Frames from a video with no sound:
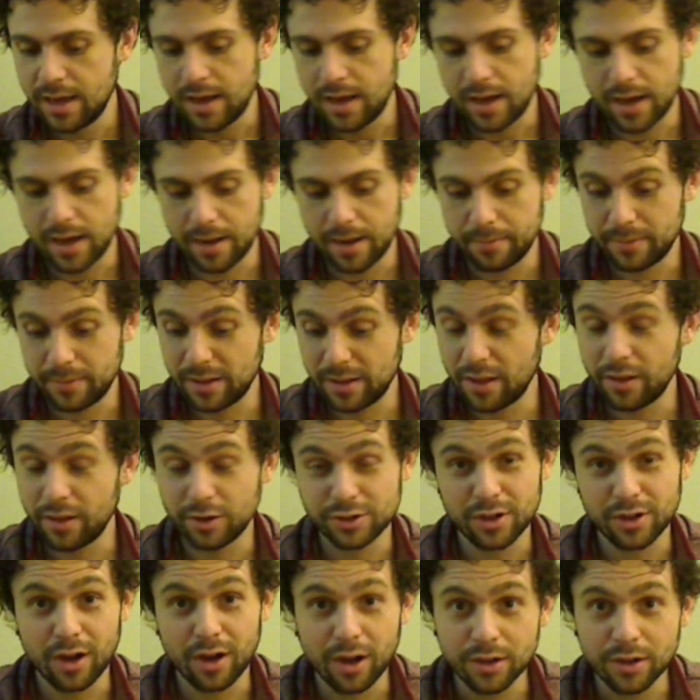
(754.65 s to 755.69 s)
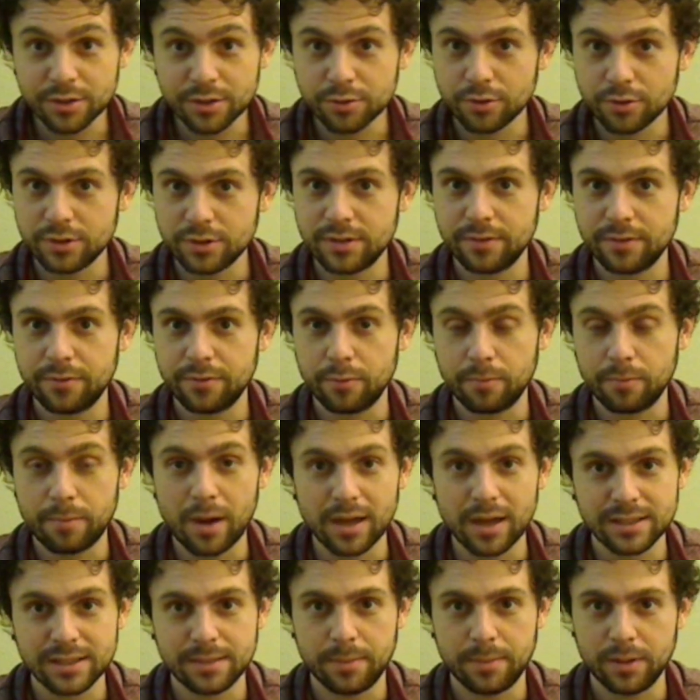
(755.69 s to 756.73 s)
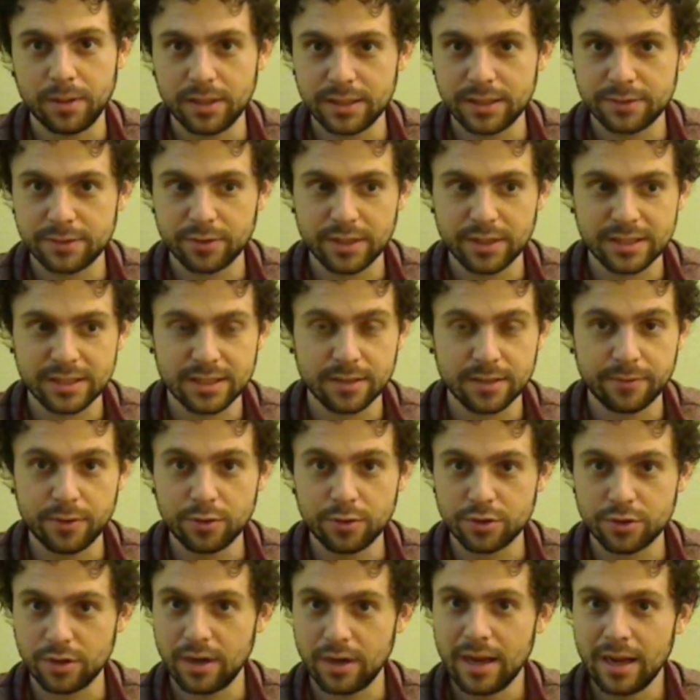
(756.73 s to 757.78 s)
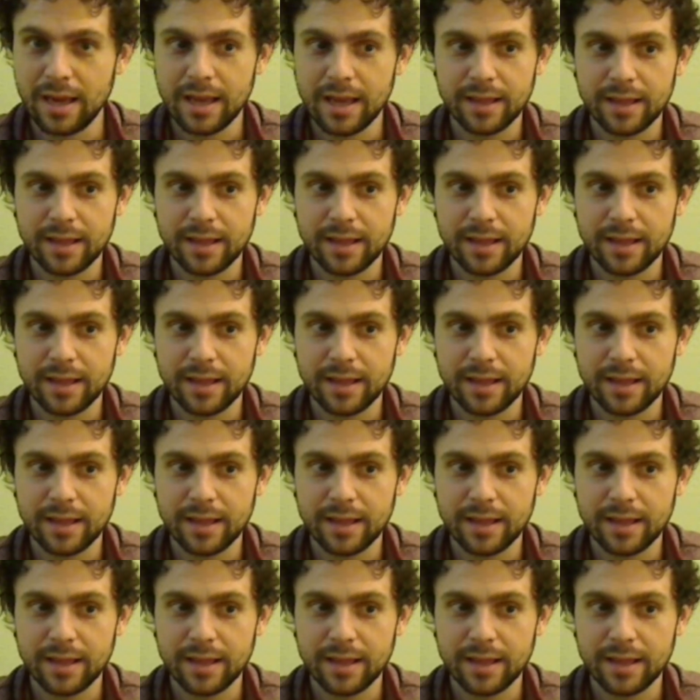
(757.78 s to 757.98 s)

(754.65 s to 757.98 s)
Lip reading: There's all sorts of possibilities for this in the future.